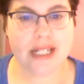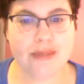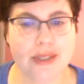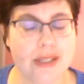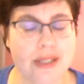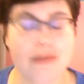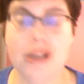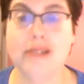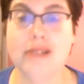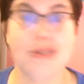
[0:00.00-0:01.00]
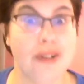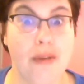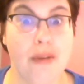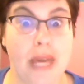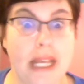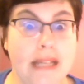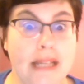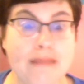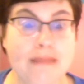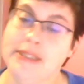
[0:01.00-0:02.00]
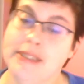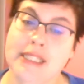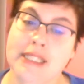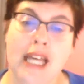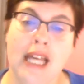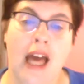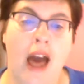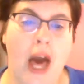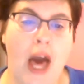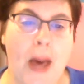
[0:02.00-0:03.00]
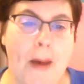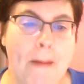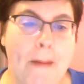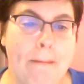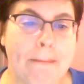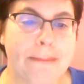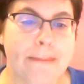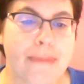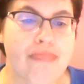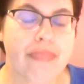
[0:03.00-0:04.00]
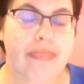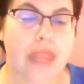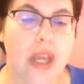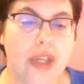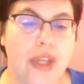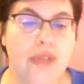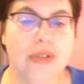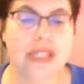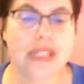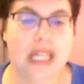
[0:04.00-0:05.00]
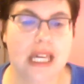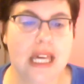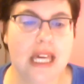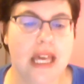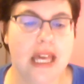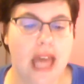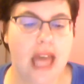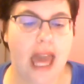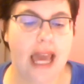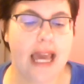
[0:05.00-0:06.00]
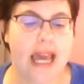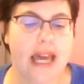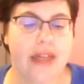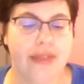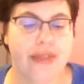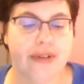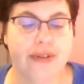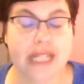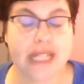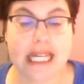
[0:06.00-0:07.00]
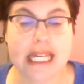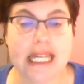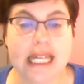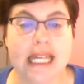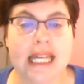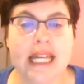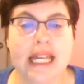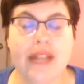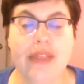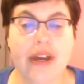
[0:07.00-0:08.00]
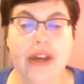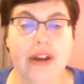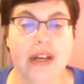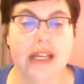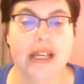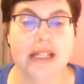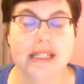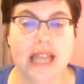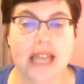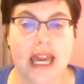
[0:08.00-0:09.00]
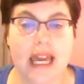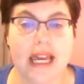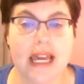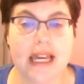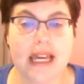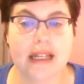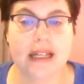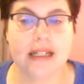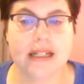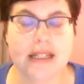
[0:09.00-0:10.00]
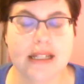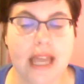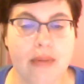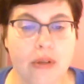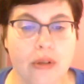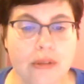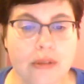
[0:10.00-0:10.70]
system on, so don't panic. You will see A through D, there is a table